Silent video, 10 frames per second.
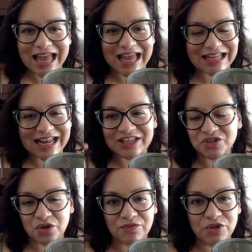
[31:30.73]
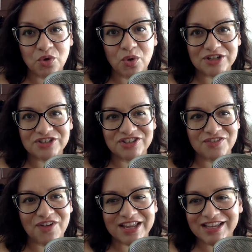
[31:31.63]
and answer a few questions
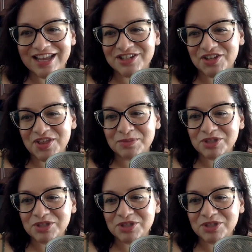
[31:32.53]
if I can get to them.